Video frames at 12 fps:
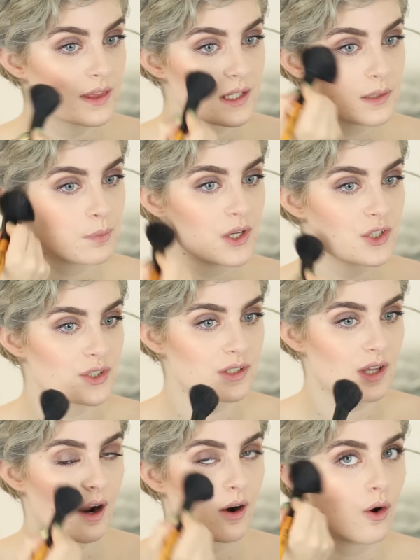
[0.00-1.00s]
These blushes
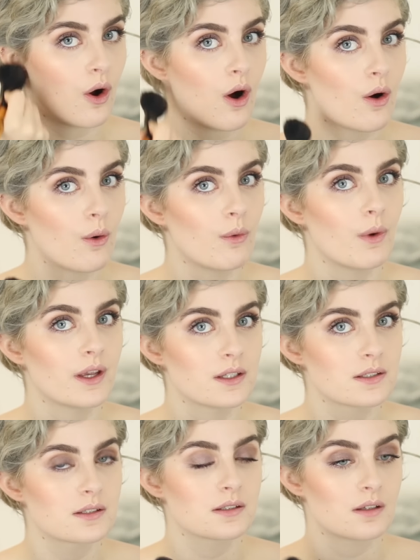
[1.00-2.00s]
are
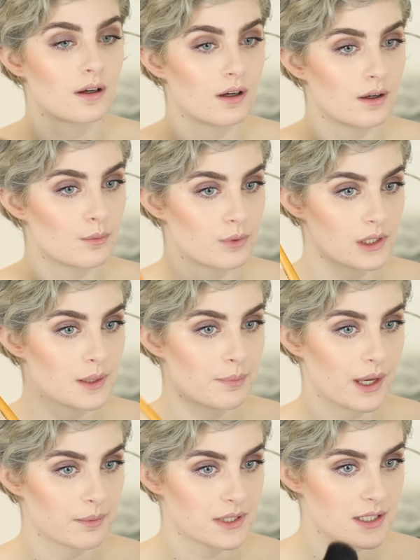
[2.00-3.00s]
always really
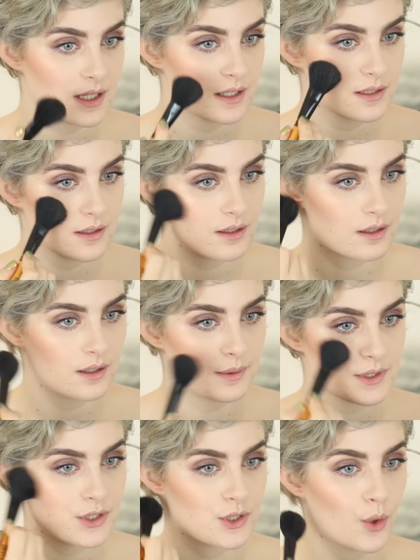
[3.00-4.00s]
pigmented,
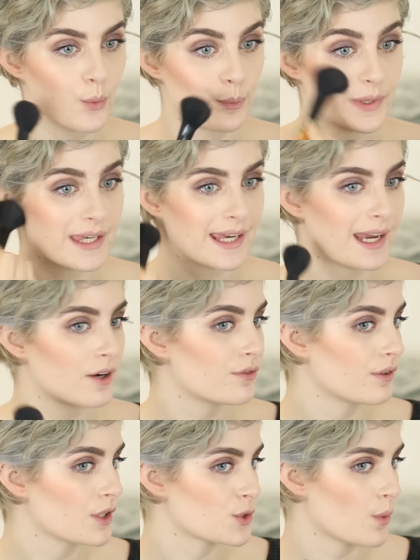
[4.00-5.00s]
so be
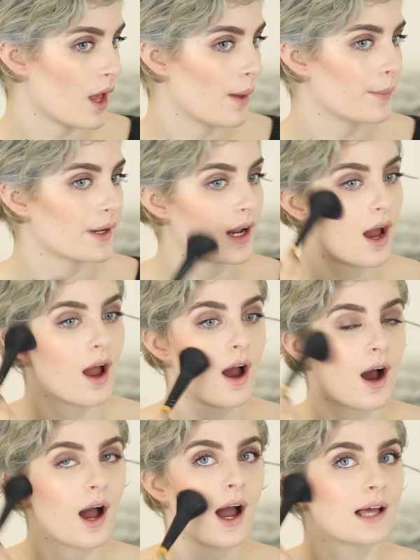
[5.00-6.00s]
careful as well, but
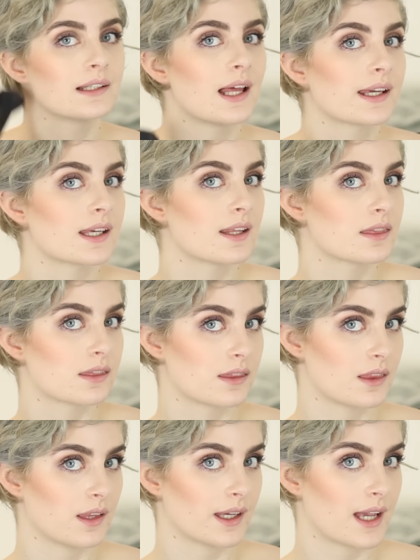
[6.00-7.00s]
I like it
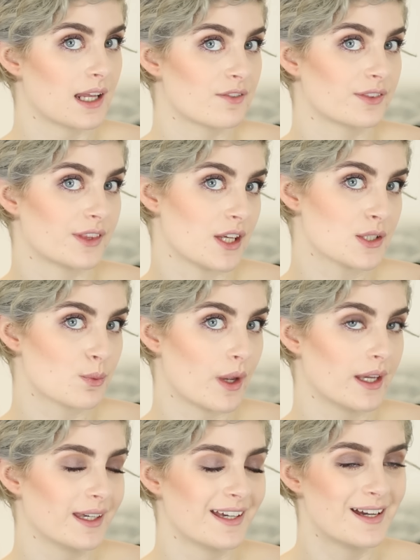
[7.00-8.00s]
like kind of this
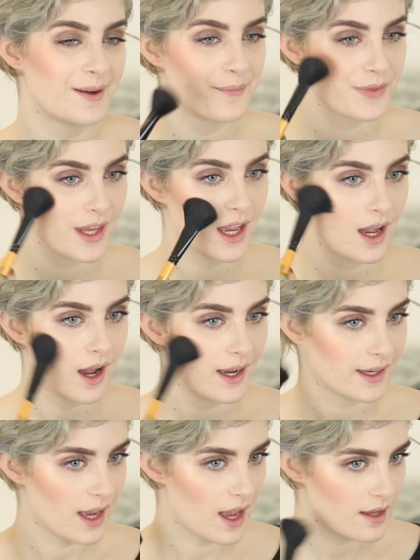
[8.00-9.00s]
way,
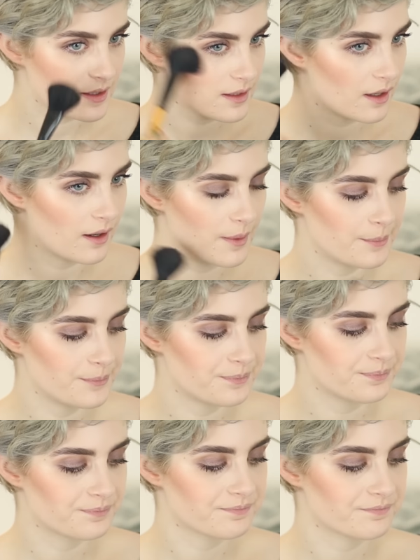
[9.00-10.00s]
I guess,
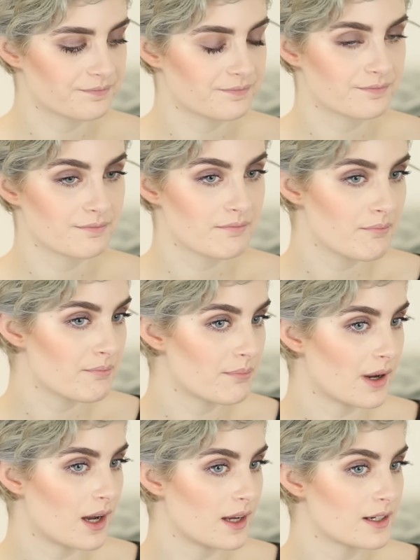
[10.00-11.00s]

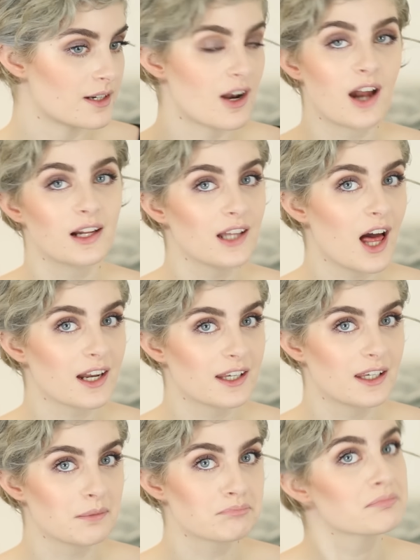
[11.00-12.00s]
but not a lot of
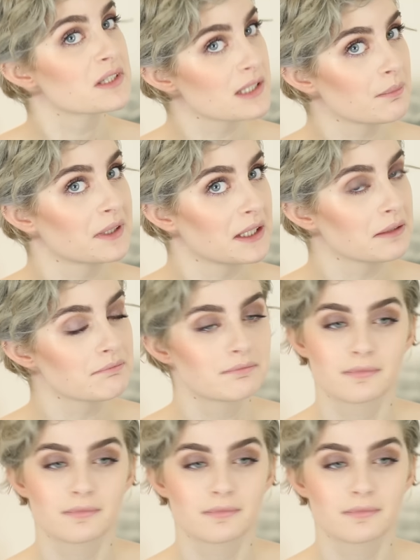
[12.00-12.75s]
heat, but some heat.